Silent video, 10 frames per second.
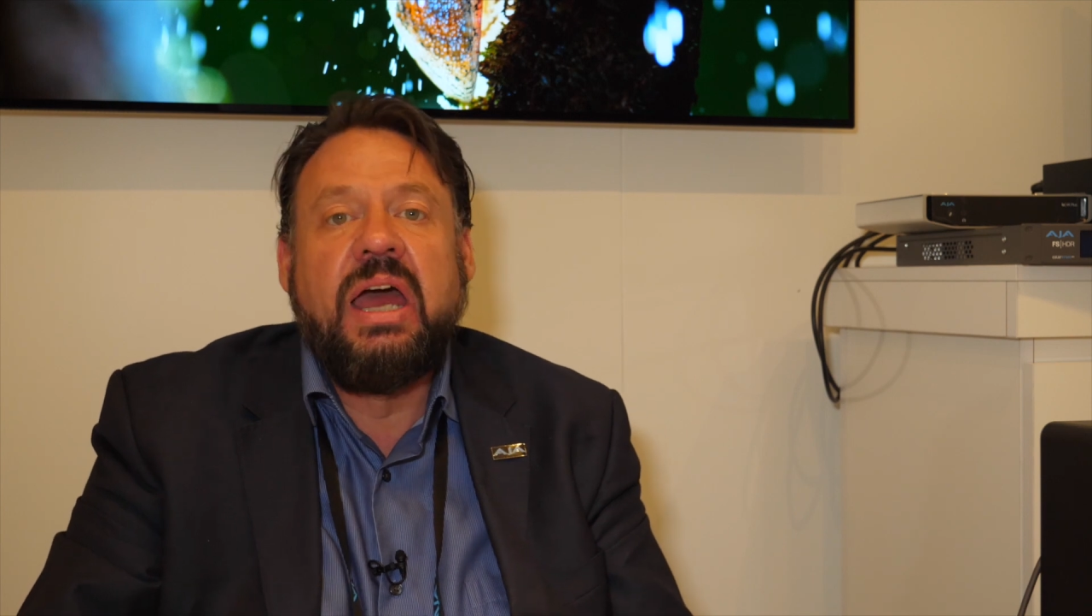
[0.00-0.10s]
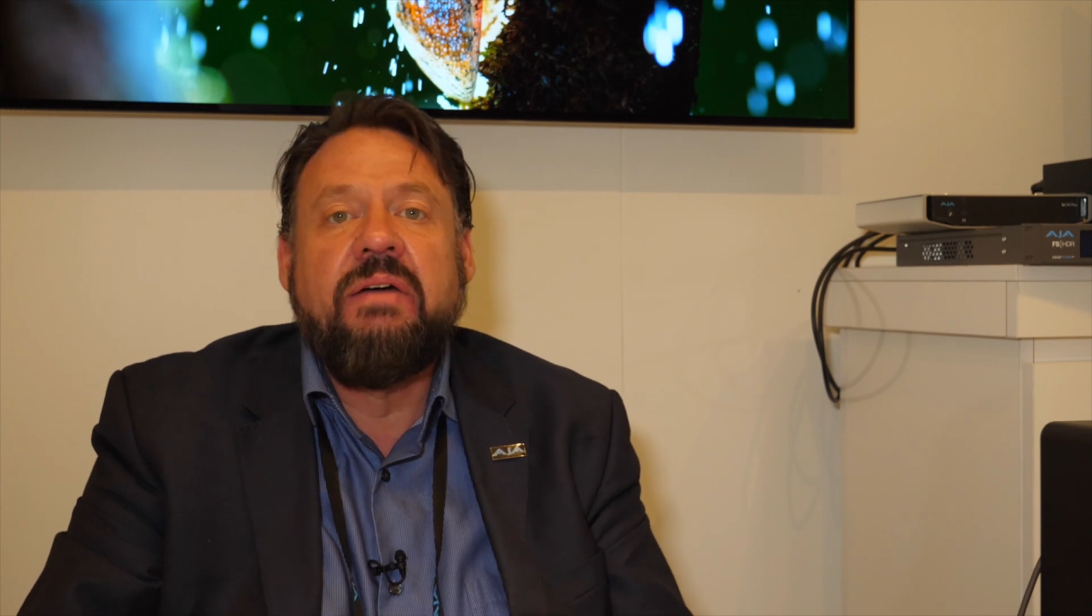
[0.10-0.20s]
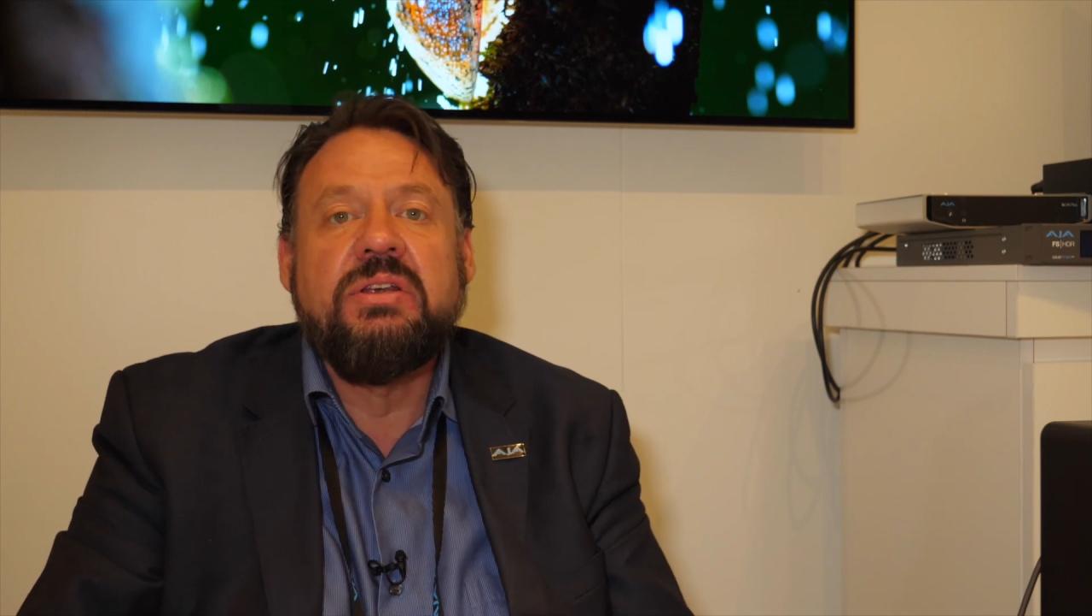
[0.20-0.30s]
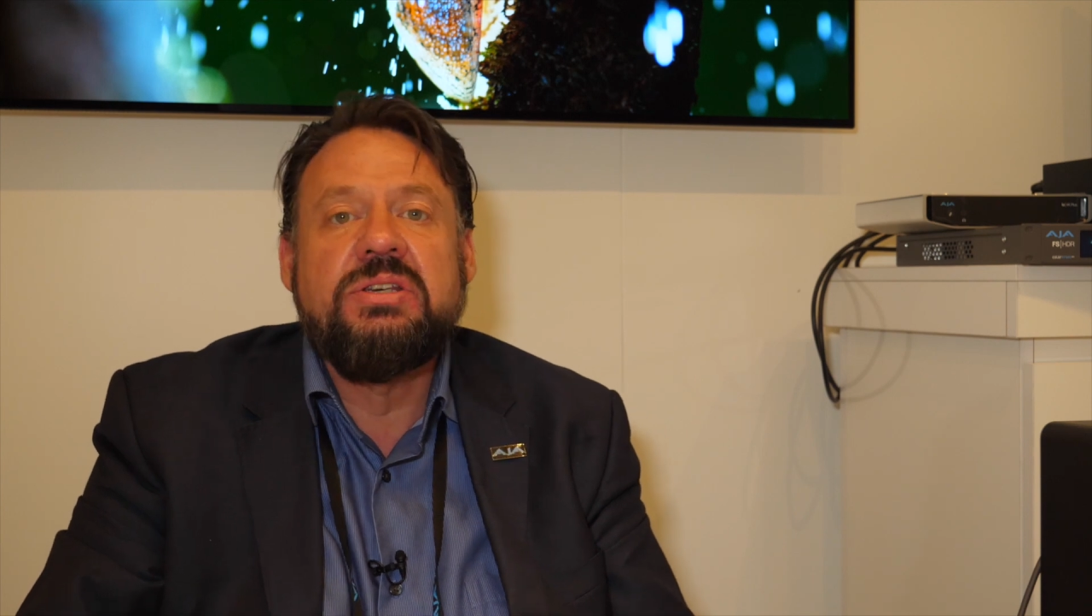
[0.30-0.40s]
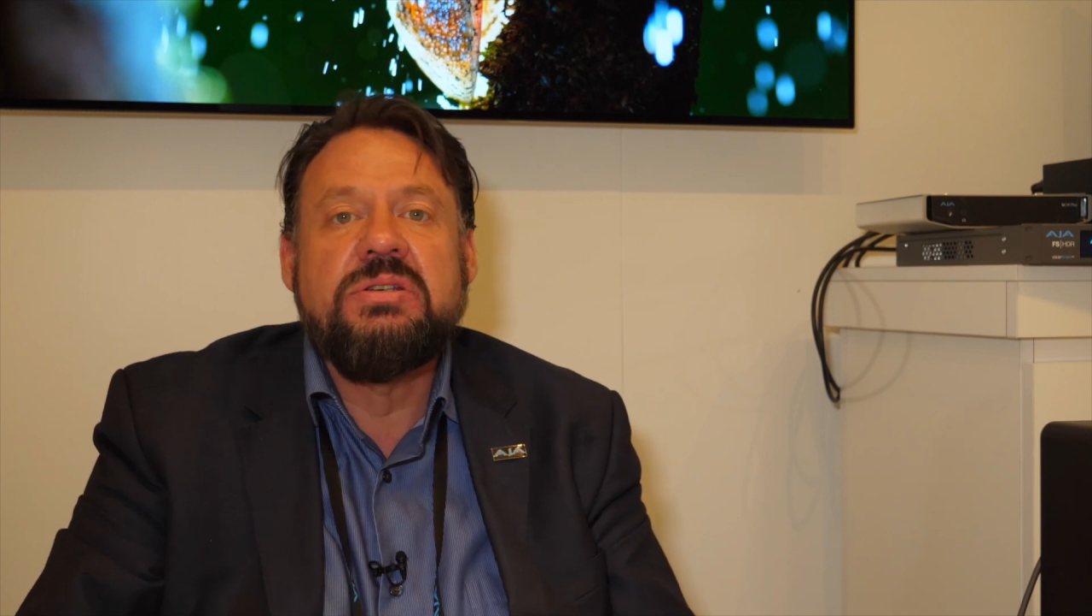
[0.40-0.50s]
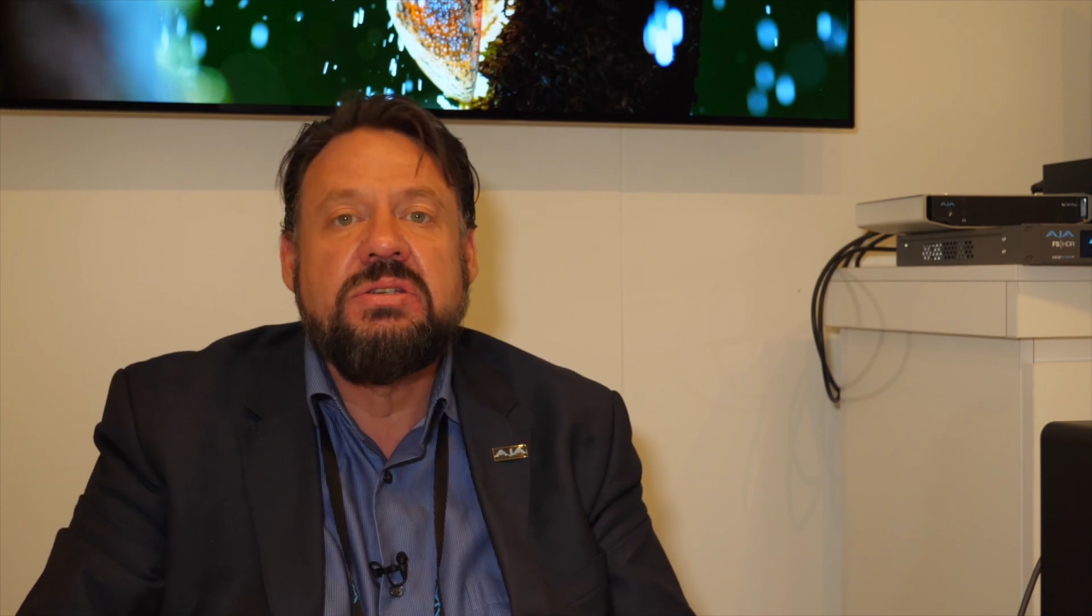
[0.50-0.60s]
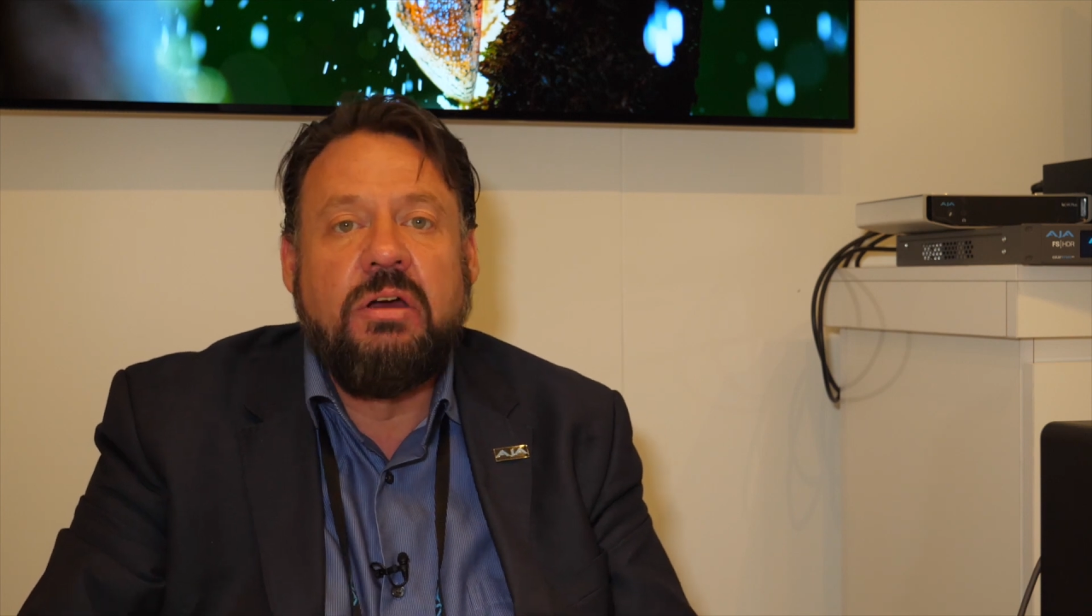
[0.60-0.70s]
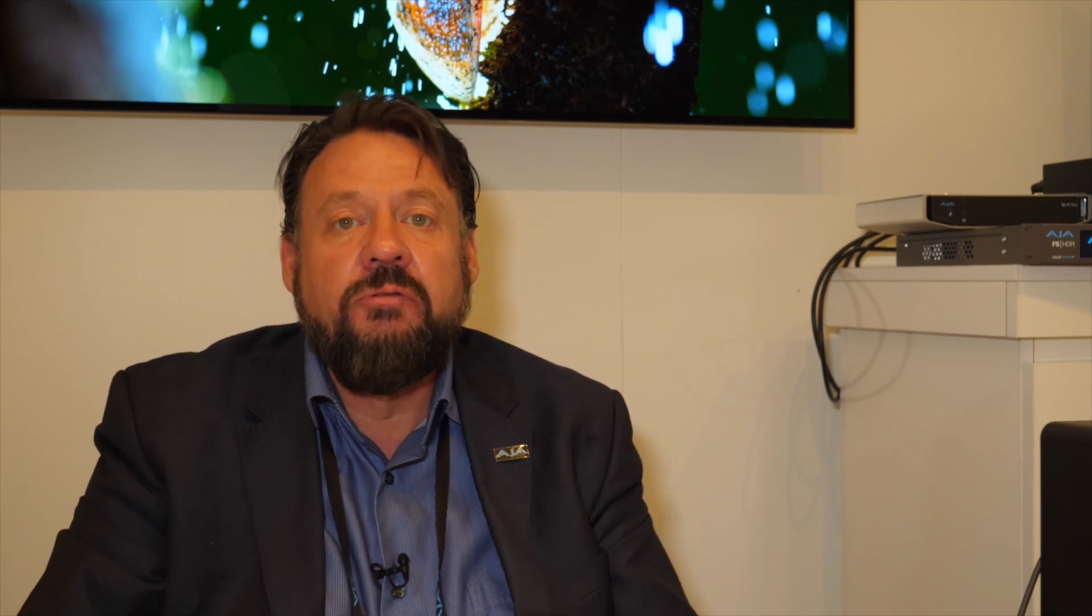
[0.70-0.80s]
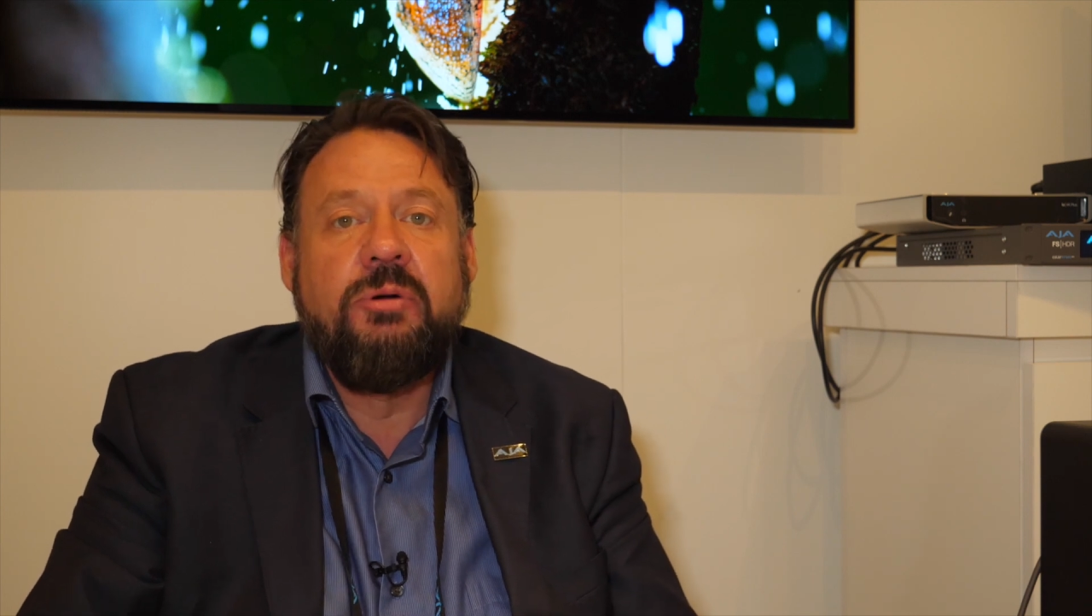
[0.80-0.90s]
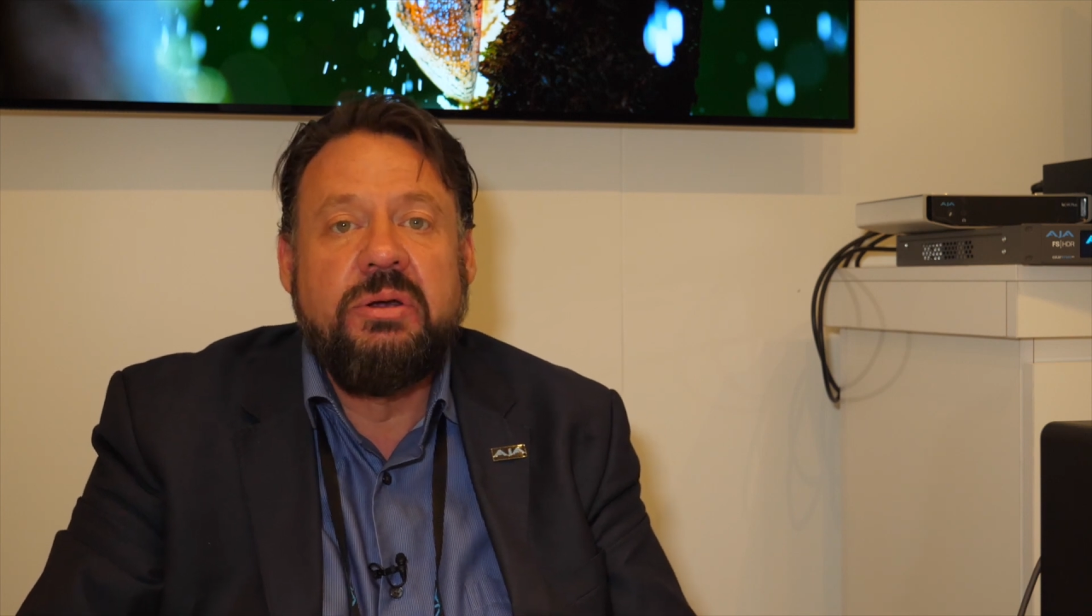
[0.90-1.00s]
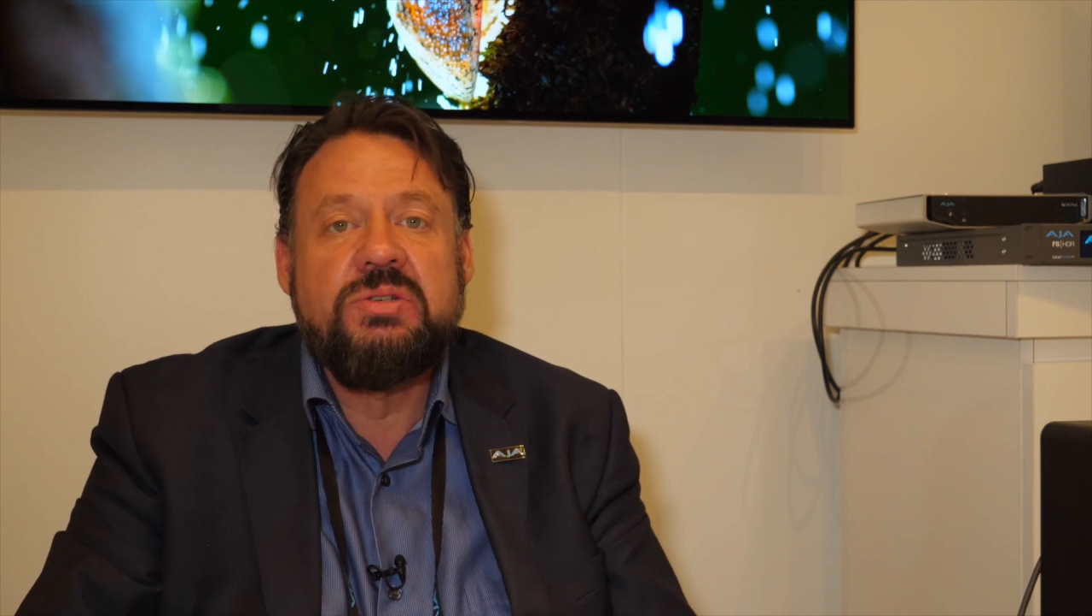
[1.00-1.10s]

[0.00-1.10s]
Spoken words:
AVID's software